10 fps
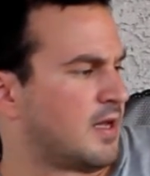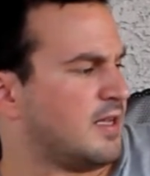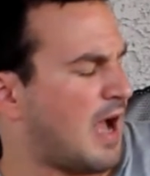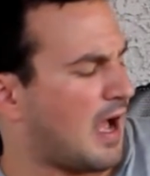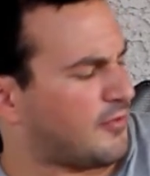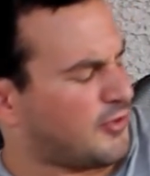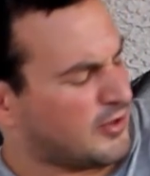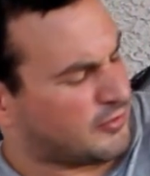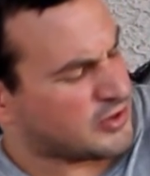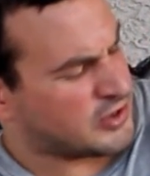Yeah, I
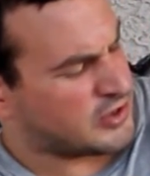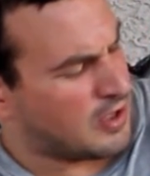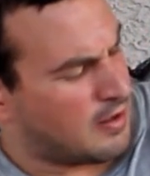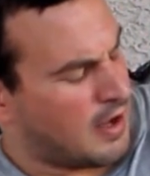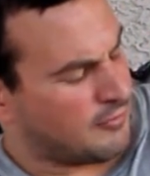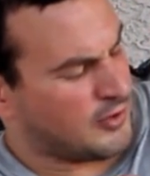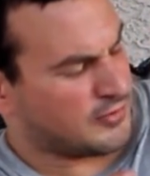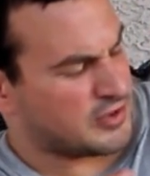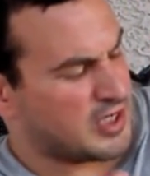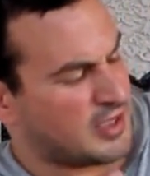think this. I think
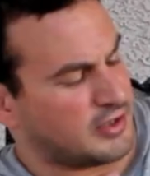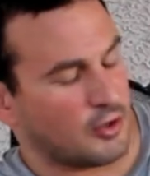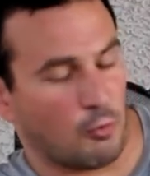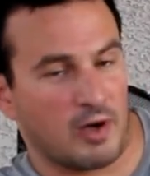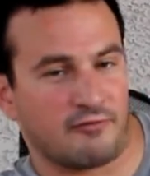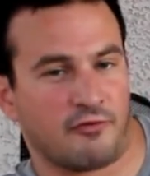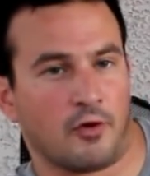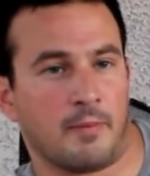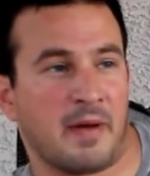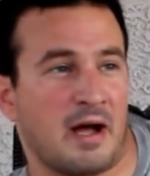the 10-year went for
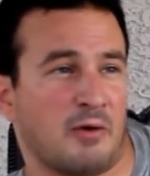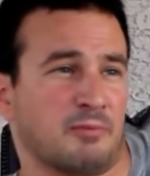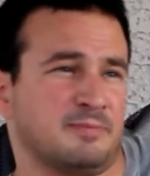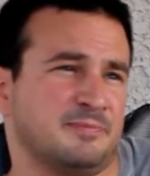about.